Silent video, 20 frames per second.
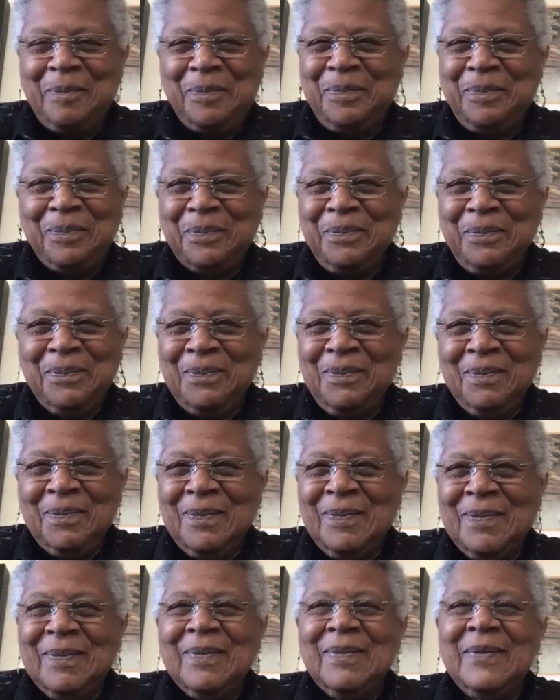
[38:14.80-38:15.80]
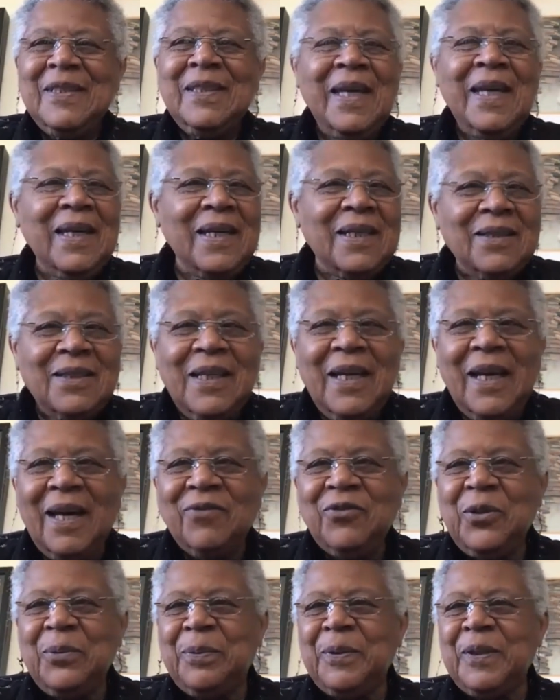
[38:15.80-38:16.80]
No. You can't. You
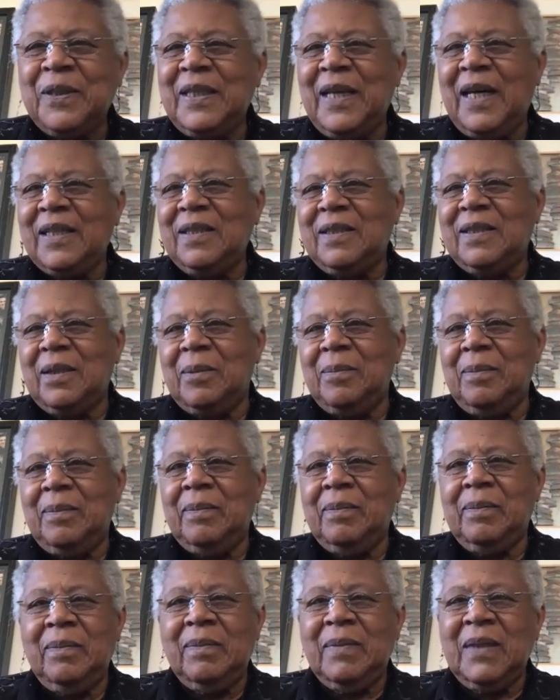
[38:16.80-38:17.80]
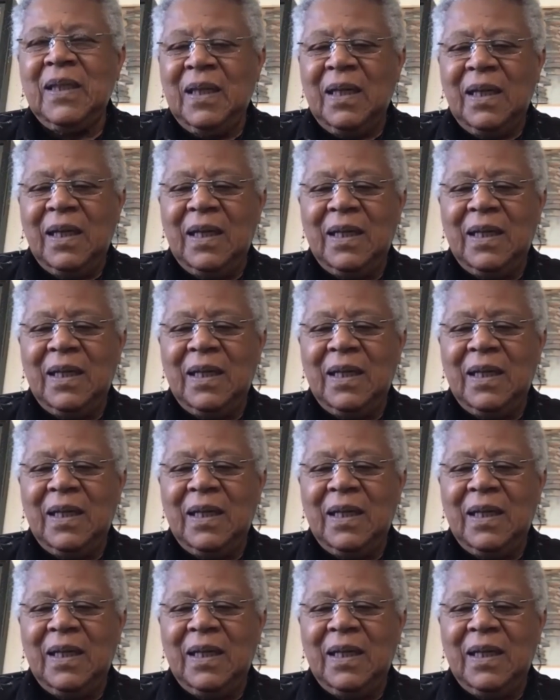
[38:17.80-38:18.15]
have to protect them. Yeah.